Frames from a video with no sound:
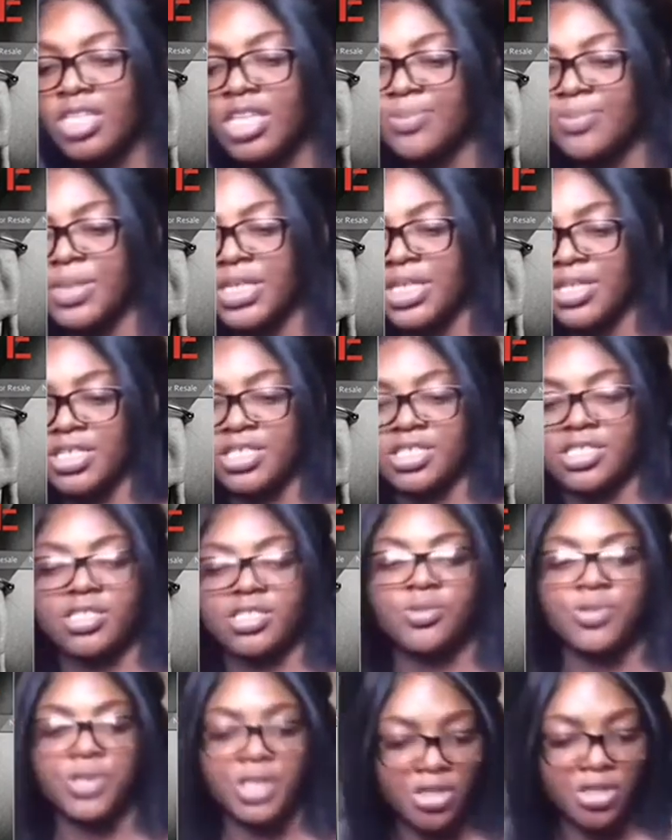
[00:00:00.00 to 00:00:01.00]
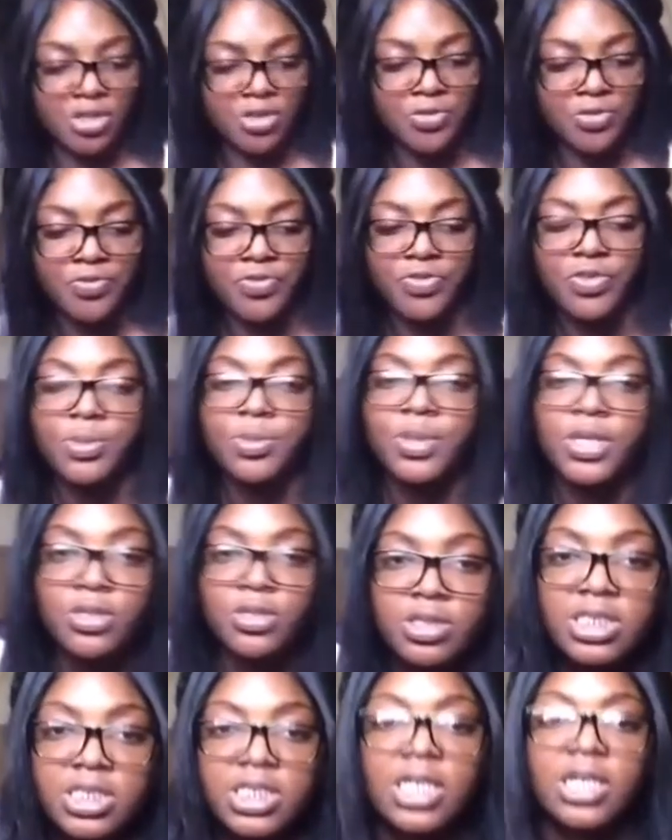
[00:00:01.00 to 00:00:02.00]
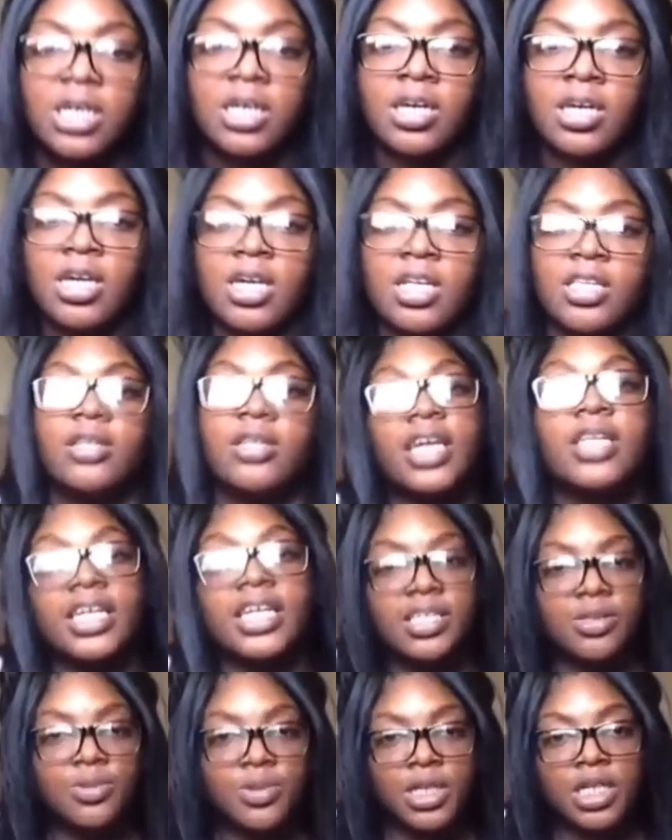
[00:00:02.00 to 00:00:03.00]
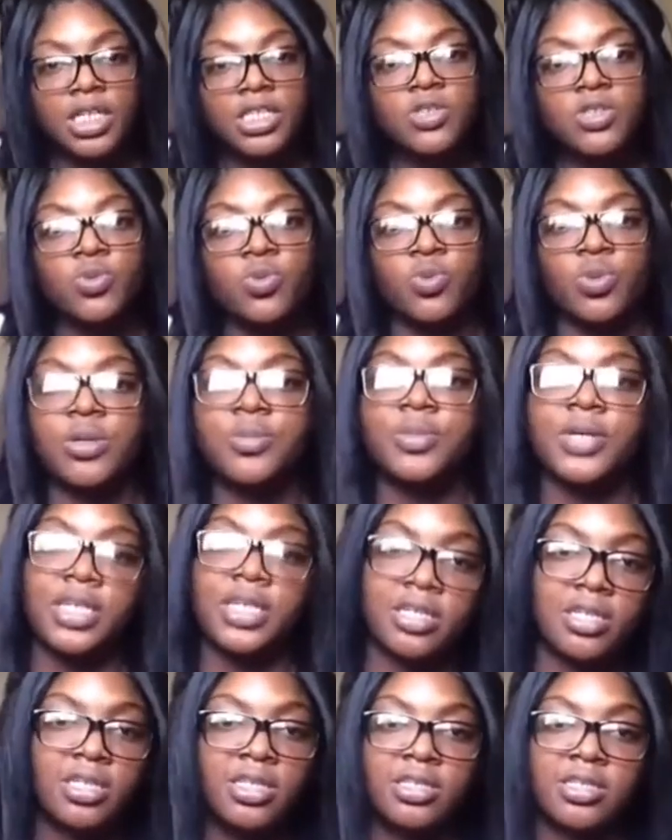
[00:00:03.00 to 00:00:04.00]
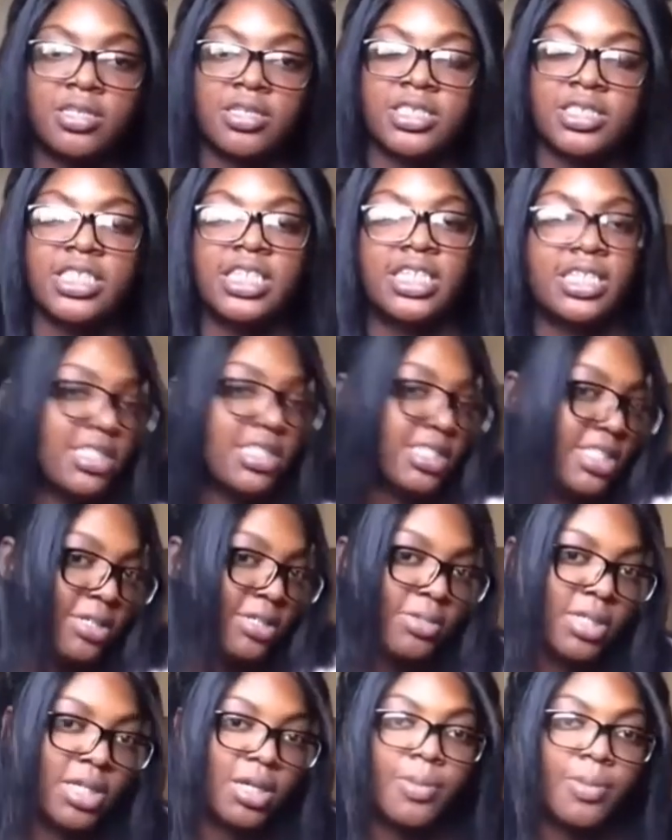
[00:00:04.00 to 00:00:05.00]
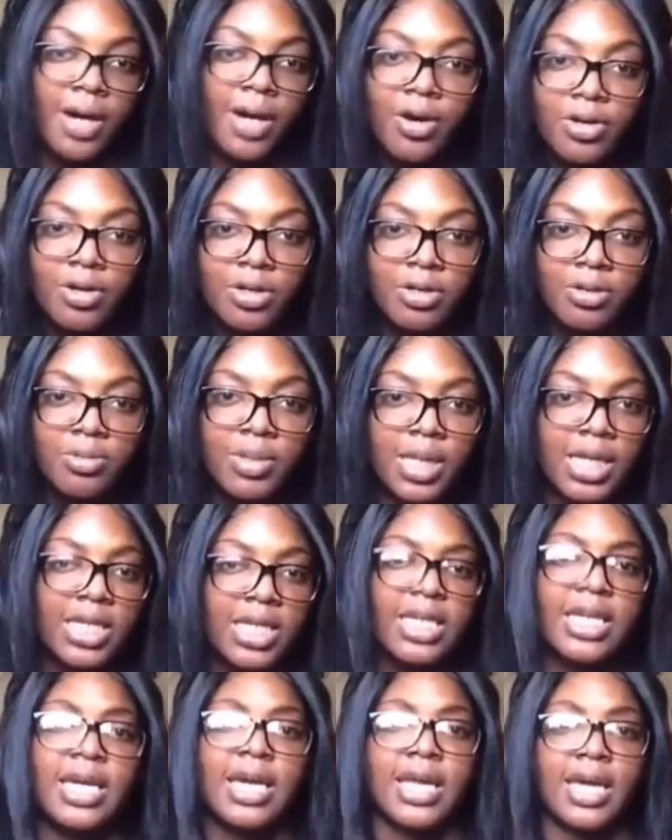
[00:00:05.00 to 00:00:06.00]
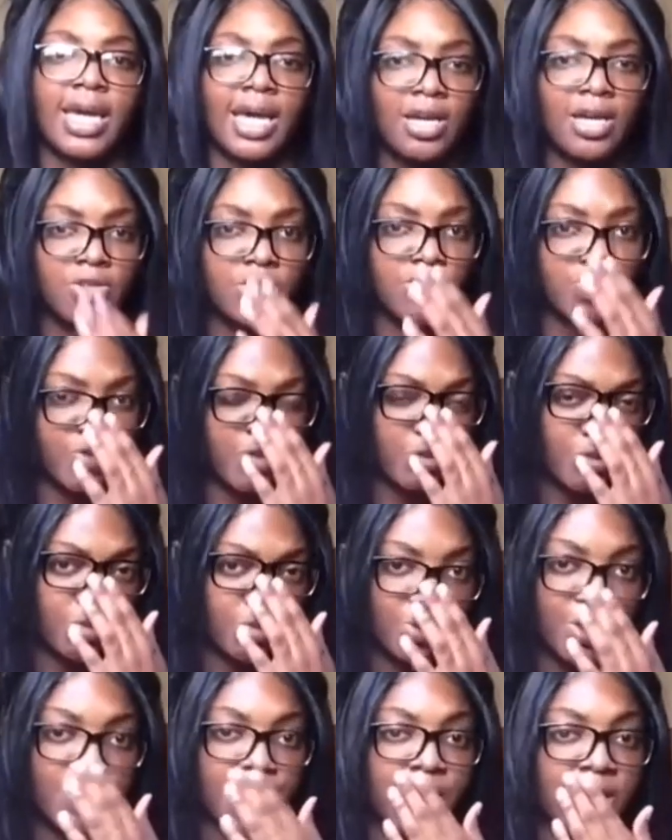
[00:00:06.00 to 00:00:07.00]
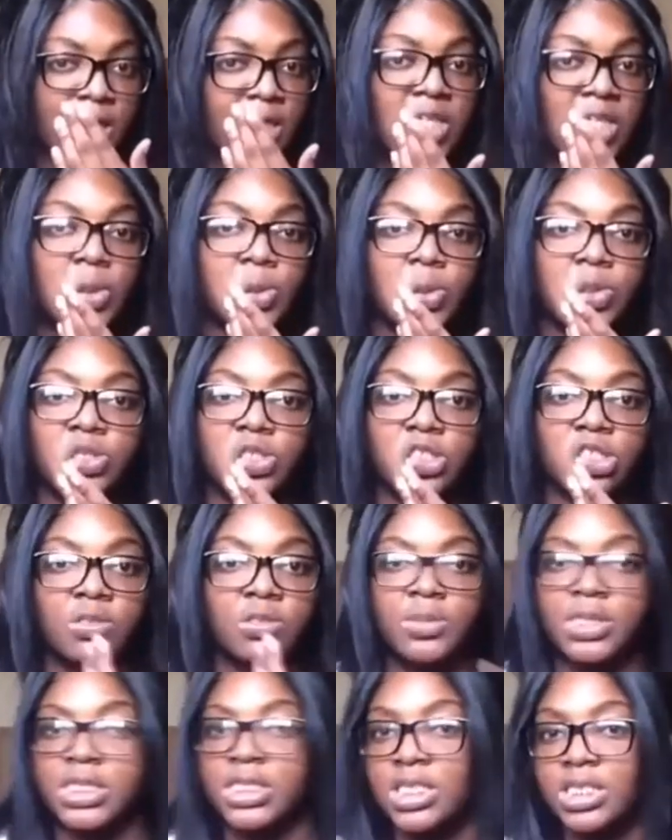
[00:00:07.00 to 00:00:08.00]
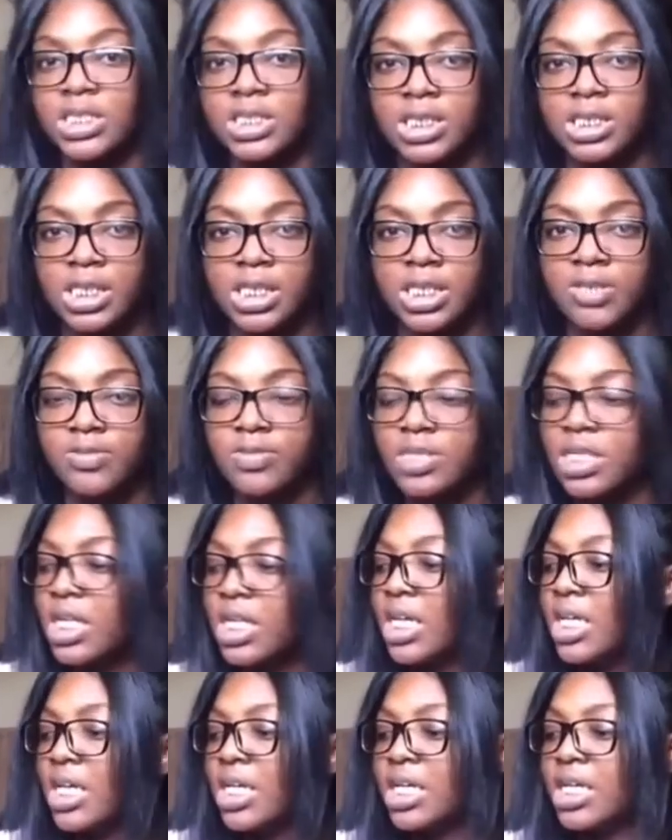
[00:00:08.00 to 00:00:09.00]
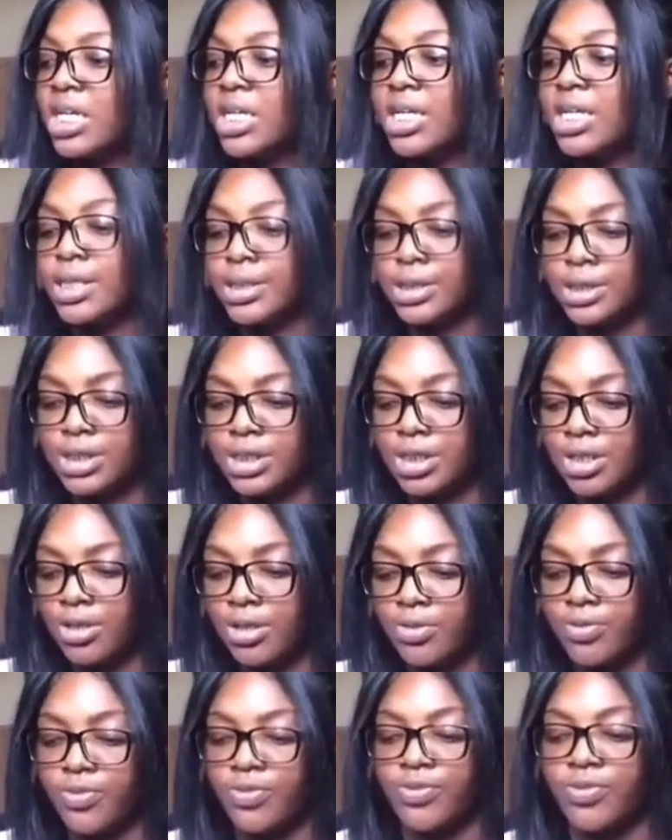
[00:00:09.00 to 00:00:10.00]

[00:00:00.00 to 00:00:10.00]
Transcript: because there were other females that, like, there were other women saying the same thing about him. Like, he had a house full of women and he would treat them as sex slaves and stuff.